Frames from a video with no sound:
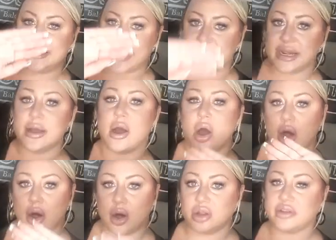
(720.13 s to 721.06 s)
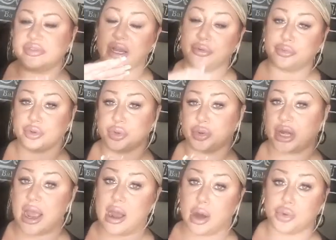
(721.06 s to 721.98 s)
getting all of that fluid
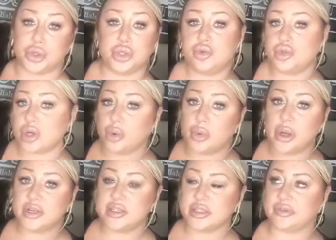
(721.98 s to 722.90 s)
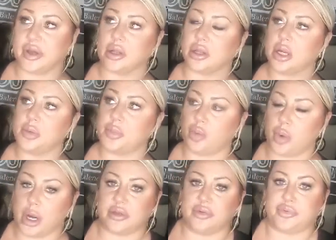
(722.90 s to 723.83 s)
out. You don't want to develop
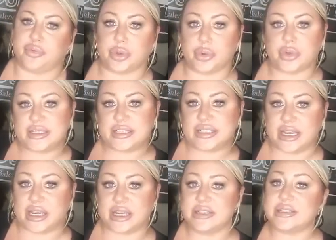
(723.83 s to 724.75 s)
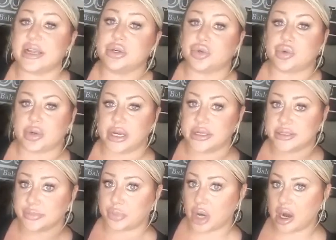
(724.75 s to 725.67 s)
where the fluid stays and
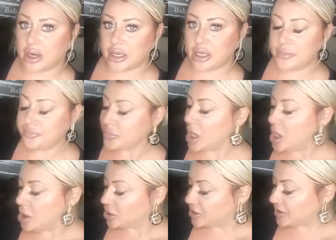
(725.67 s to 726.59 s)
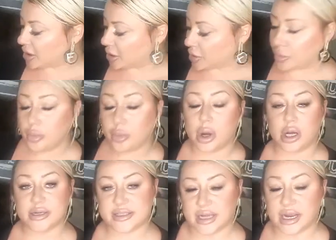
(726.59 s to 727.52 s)
creates a pocket. So
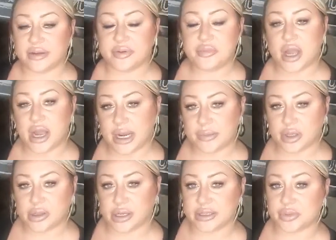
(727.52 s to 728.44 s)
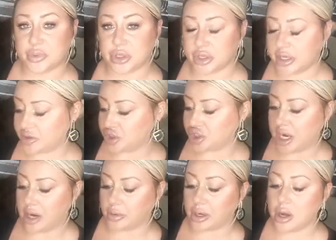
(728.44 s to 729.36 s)
aside from the Hibiclens when you're in the
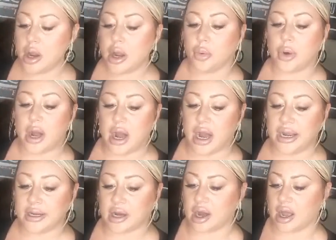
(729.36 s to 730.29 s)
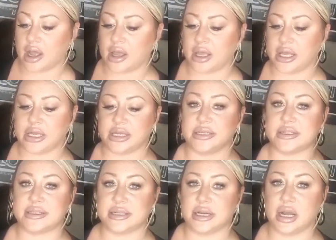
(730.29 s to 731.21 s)
shower, what I got
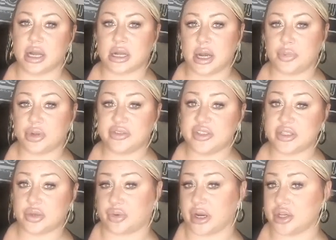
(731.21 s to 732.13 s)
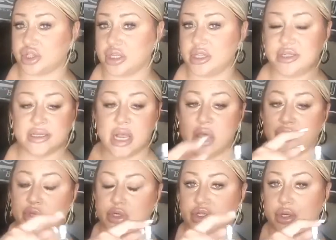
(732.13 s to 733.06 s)
is a couple of syringes.
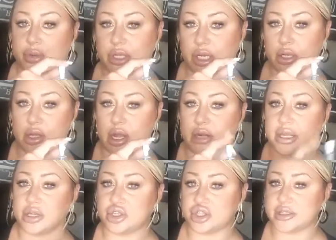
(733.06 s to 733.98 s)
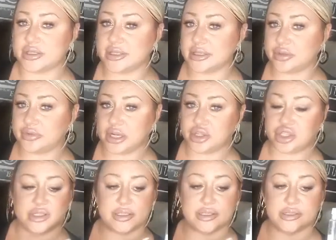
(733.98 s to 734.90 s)
There's no needle on it, just the
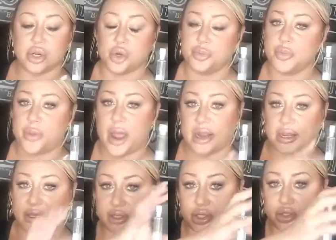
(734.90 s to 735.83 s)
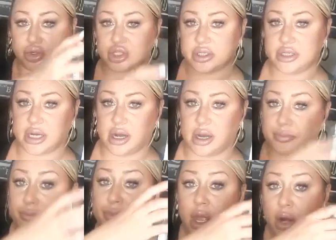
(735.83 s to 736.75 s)
syringe. This is an open packet. They usually
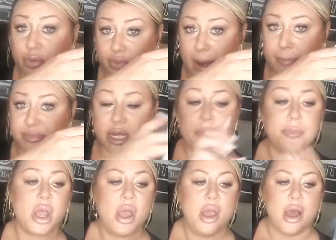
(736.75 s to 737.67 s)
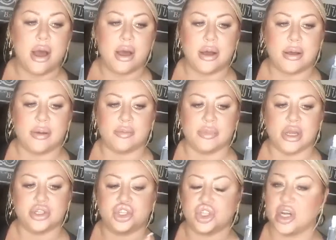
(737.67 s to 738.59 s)
come wrapped up,
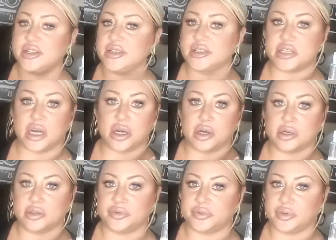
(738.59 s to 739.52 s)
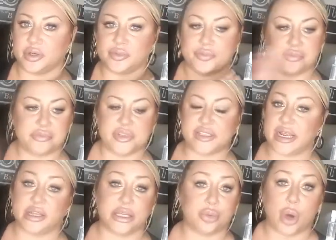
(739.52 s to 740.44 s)
just of
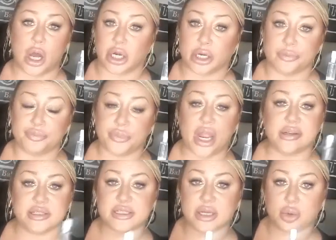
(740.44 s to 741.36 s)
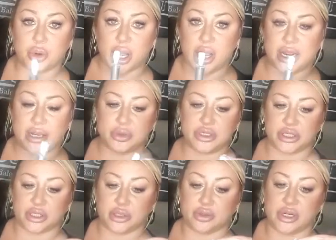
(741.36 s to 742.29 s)
saline water. And so what I would
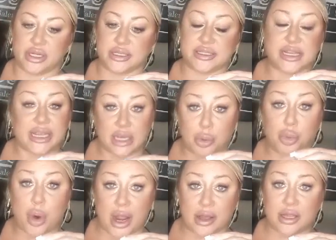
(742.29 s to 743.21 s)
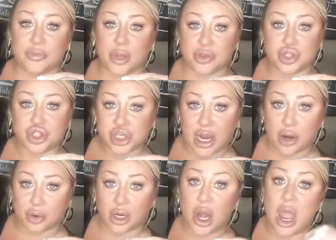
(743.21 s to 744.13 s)
do is, while I'm in the
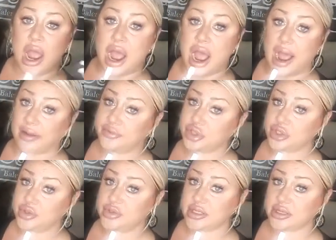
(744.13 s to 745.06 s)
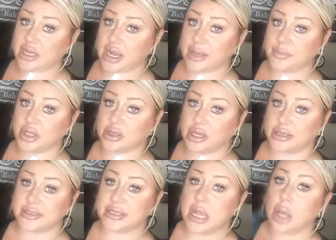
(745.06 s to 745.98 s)
shower, after using the
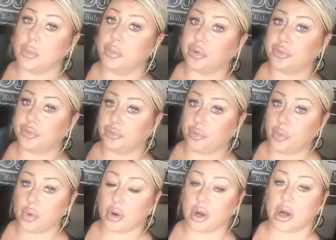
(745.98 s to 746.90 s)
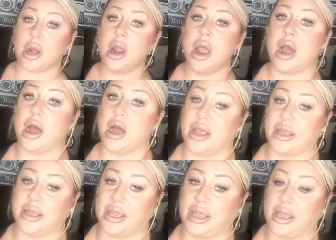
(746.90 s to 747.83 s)
Hibiclens, before
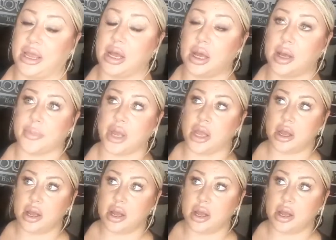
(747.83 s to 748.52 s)
I am